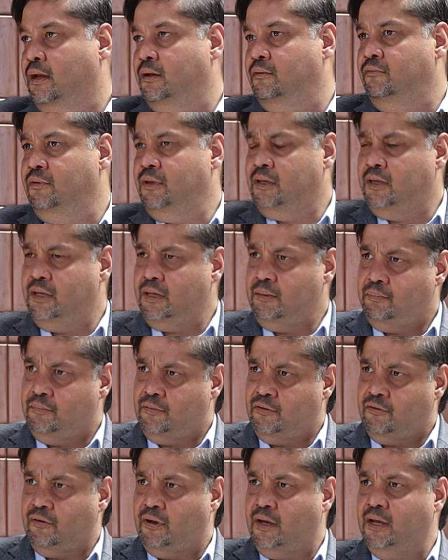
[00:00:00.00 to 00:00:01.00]
And we
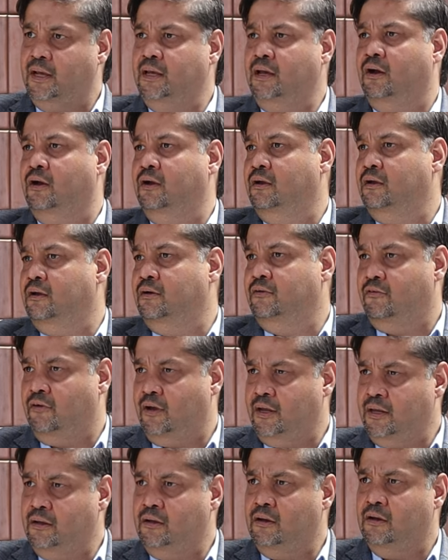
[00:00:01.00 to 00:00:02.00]
keep
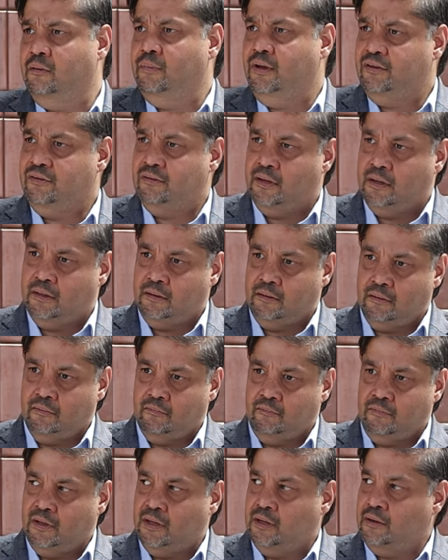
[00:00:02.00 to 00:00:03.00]
trying our best that
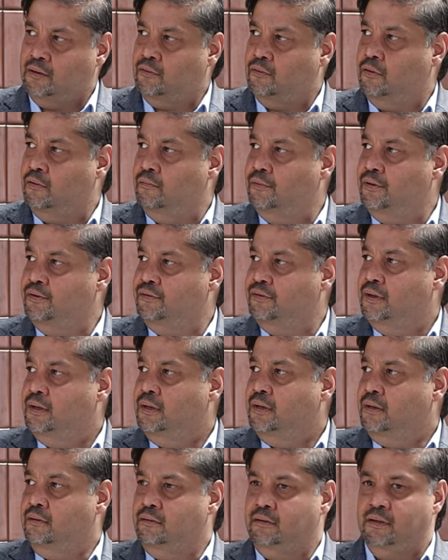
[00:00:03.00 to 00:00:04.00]
we are always
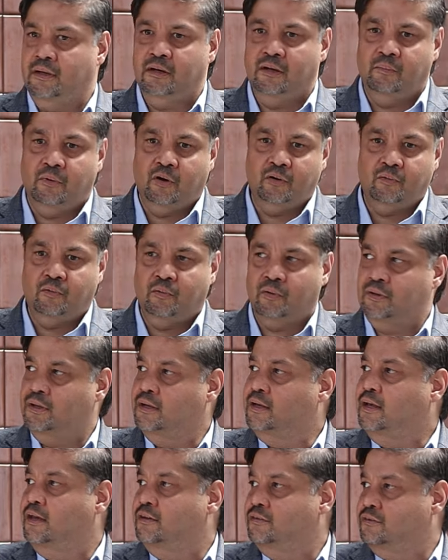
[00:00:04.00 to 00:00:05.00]
near about what
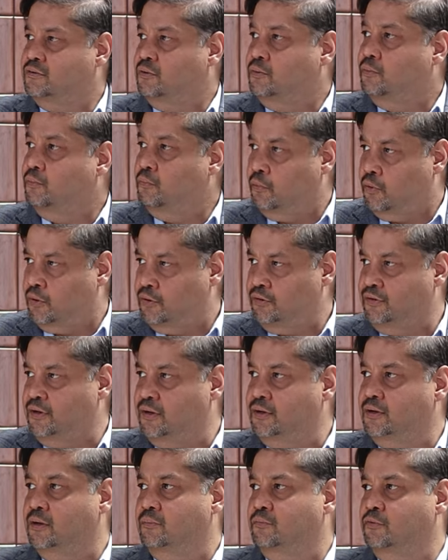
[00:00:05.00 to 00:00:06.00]
the guest wants
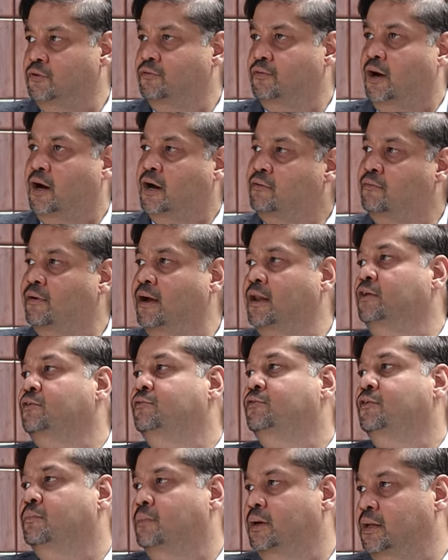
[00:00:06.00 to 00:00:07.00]
in terms of our
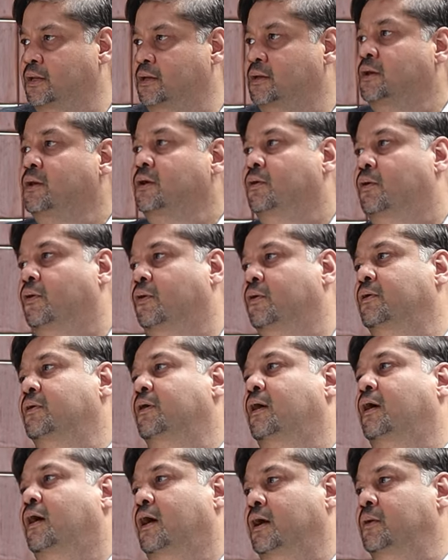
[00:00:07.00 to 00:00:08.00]
value for money
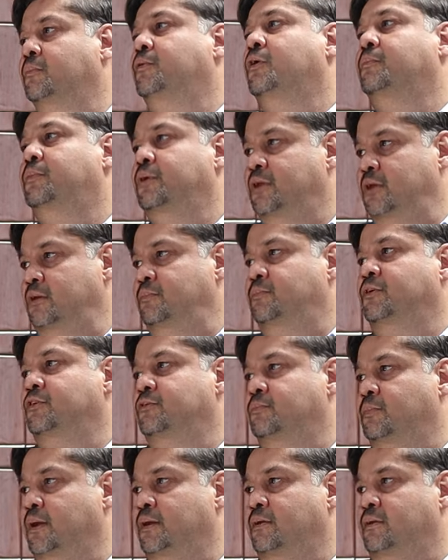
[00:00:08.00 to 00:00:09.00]
or our property
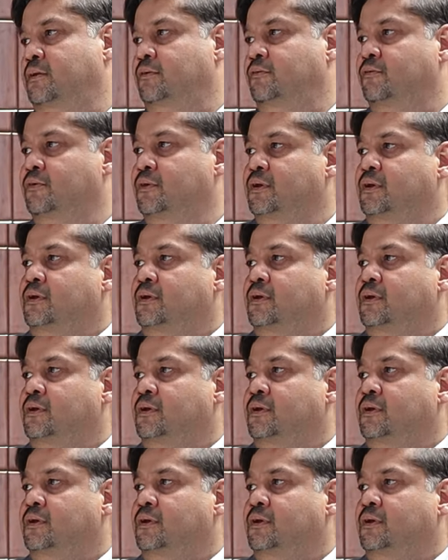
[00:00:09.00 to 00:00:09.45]
perspective.